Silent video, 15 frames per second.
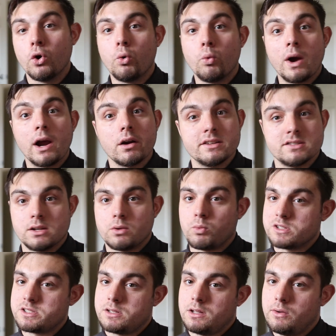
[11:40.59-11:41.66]
Where is it?
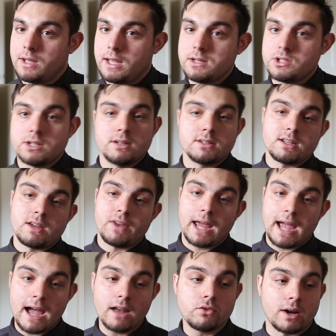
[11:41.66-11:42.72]
What's the location? Does it have an
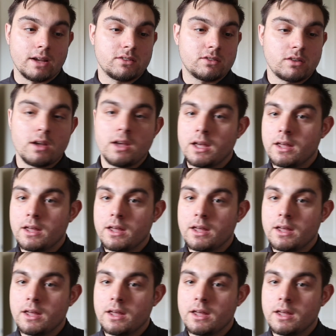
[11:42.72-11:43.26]
address?